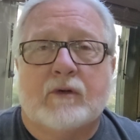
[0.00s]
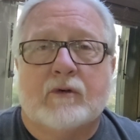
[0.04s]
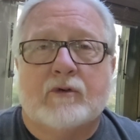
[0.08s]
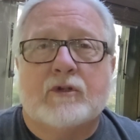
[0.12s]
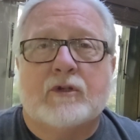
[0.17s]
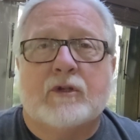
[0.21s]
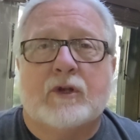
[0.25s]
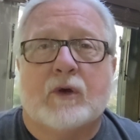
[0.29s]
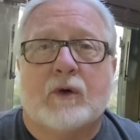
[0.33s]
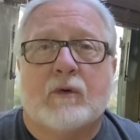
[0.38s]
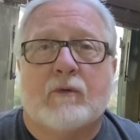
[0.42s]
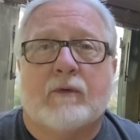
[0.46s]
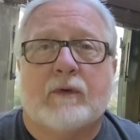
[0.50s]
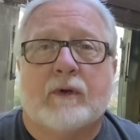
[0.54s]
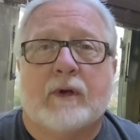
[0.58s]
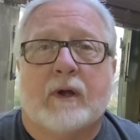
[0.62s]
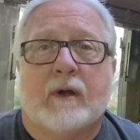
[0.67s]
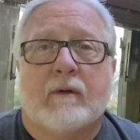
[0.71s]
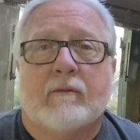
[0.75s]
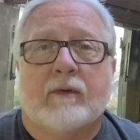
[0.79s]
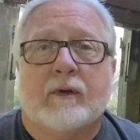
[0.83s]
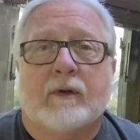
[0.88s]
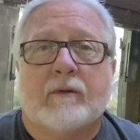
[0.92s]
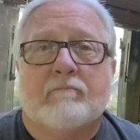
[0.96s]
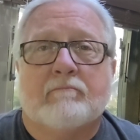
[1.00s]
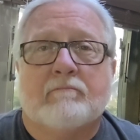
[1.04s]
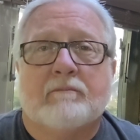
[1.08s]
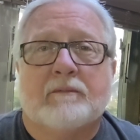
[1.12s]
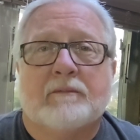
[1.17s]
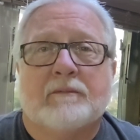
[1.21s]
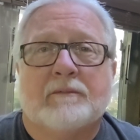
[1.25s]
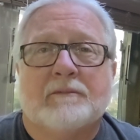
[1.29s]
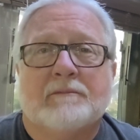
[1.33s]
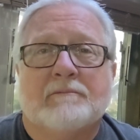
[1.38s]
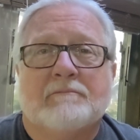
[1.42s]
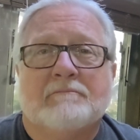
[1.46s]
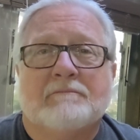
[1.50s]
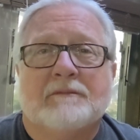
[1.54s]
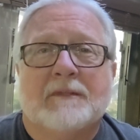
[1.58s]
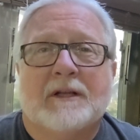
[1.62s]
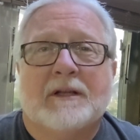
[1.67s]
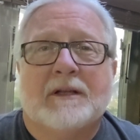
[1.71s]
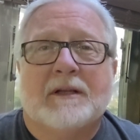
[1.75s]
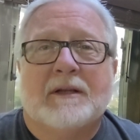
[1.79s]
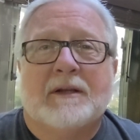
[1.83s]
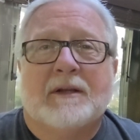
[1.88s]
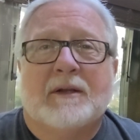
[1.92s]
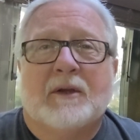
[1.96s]
your stove and oven.
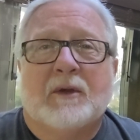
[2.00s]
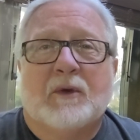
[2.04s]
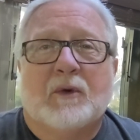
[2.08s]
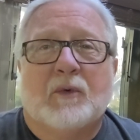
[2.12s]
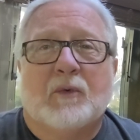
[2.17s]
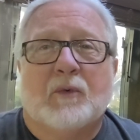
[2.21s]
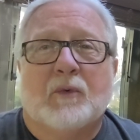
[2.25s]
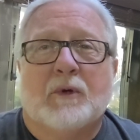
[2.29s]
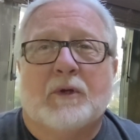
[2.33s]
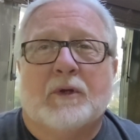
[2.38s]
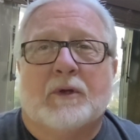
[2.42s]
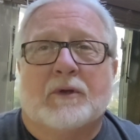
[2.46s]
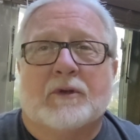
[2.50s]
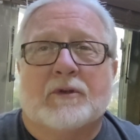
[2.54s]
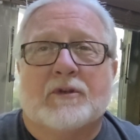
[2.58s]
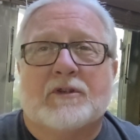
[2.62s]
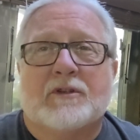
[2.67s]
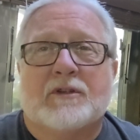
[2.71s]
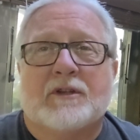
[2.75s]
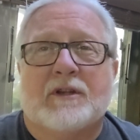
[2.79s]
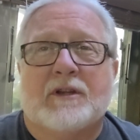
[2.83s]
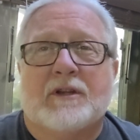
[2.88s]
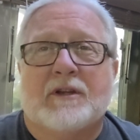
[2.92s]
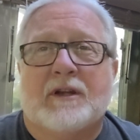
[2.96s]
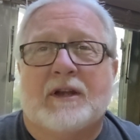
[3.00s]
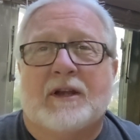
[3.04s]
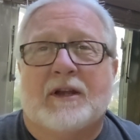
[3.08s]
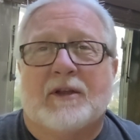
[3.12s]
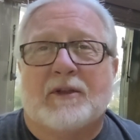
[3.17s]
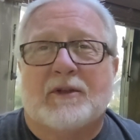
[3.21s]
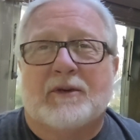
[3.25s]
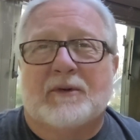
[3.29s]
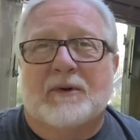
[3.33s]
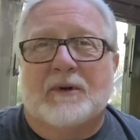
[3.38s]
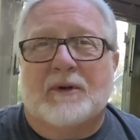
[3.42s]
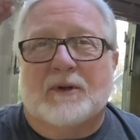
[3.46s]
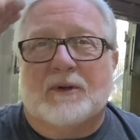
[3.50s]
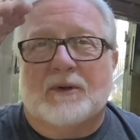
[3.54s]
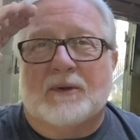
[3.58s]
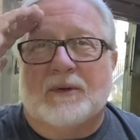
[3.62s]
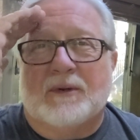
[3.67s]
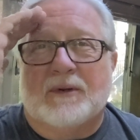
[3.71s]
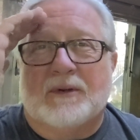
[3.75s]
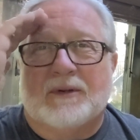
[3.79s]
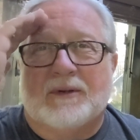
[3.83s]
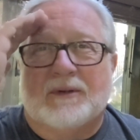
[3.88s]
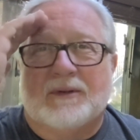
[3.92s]
We'll see you down the road.